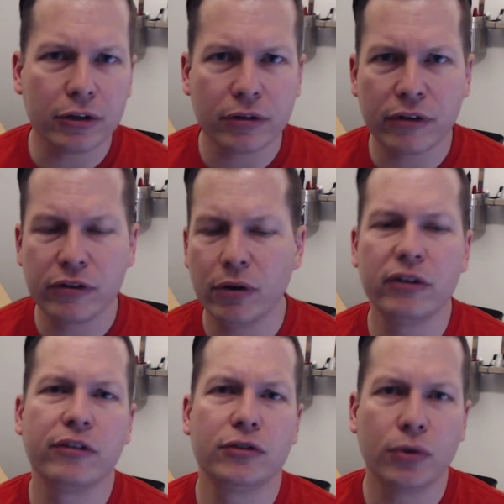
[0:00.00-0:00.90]

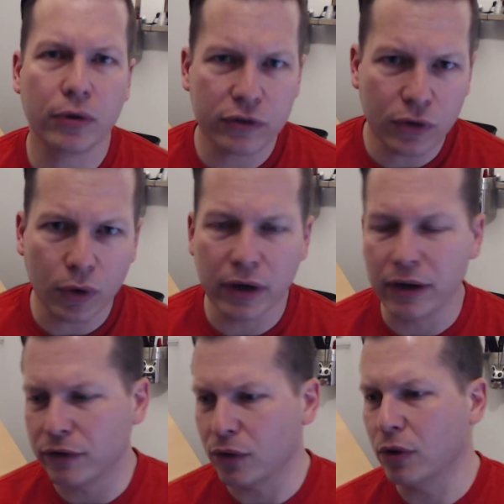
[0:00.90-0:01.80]
series of short
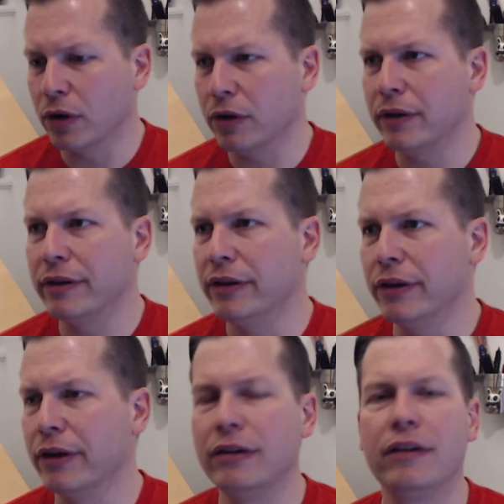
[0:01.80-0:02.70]
stories, or
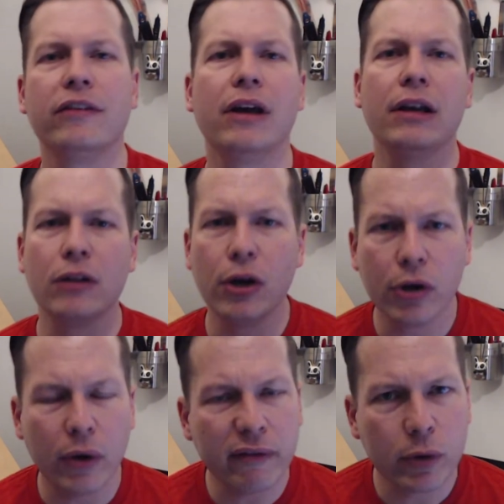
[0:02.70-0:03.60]
you're going to design a
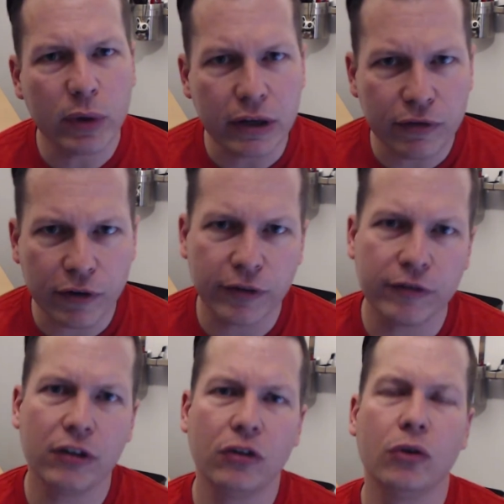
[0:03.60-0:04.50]
logo every week for
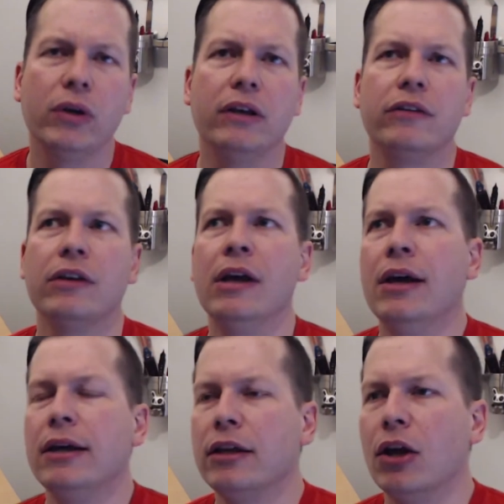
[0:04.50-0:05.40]
52 weeks,
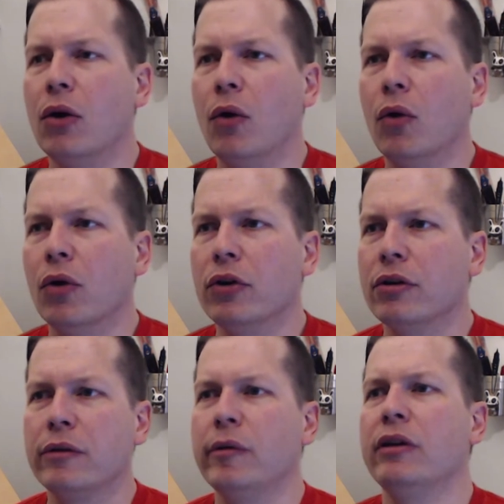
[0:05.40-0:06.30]
or
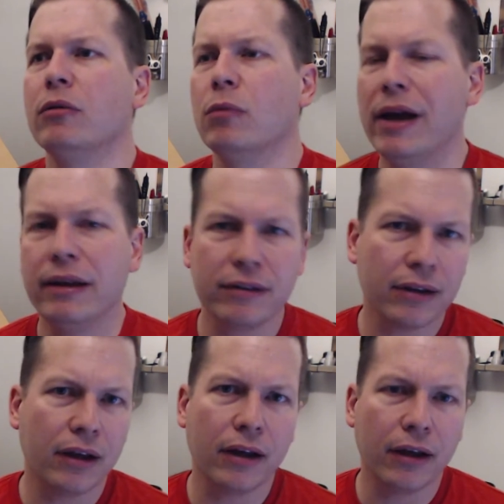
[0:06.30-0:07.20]
you're going to write,
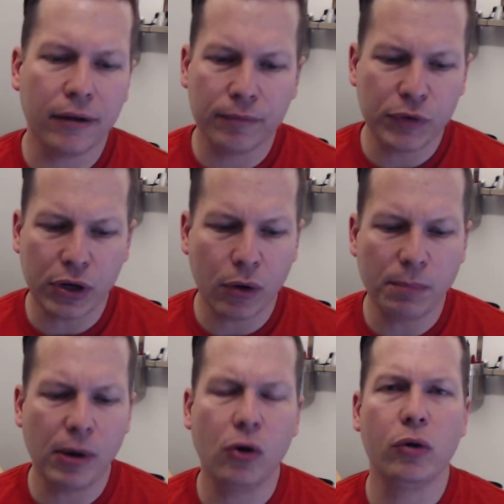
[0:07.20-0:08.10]

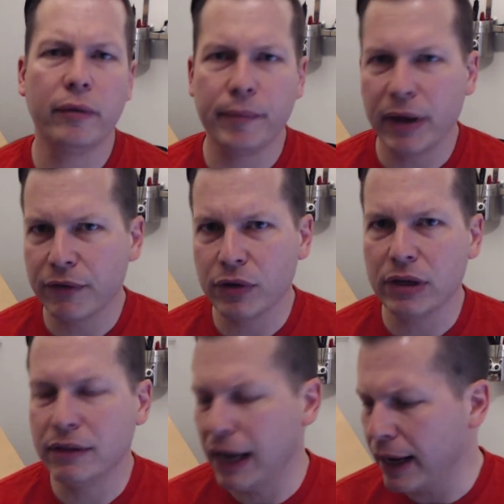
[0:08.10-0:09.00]
a poem
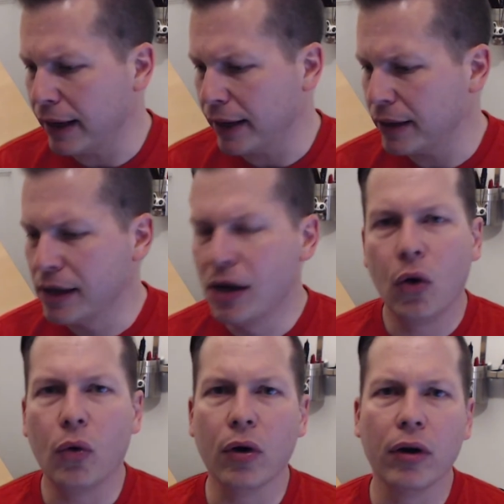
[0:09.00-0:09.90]
every day,
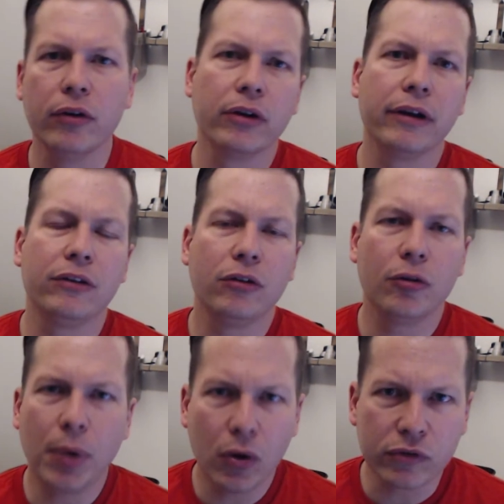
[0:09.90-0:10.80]
or you're going to do
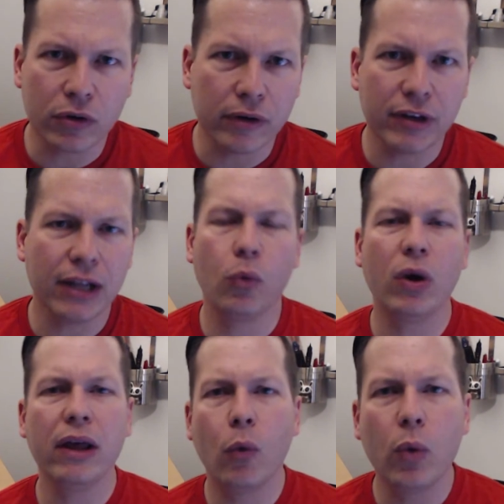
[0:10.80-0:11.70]
a poster every day.
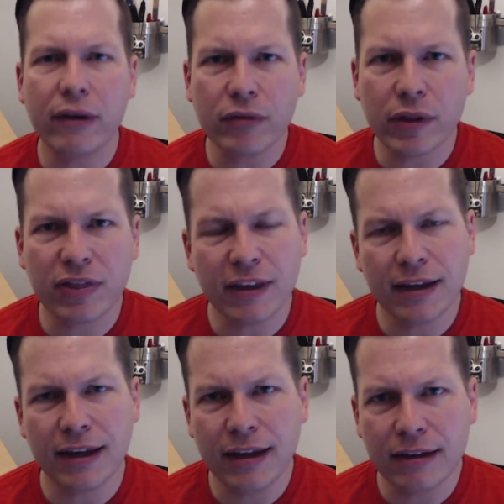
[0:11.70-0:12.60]
Whatever the
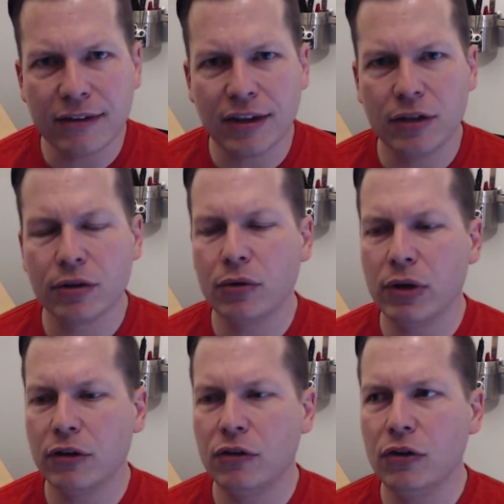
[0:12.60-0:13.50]
thing is that you're
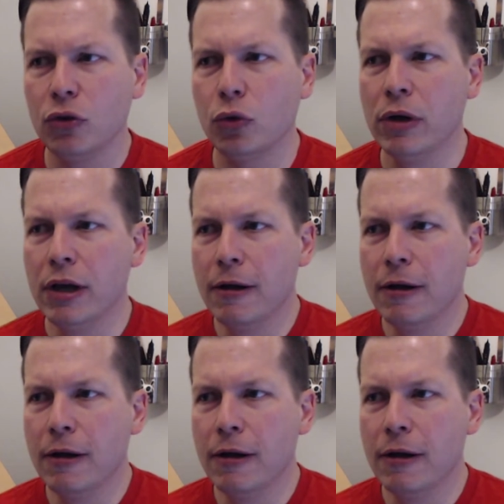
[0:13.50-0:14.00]
going to do,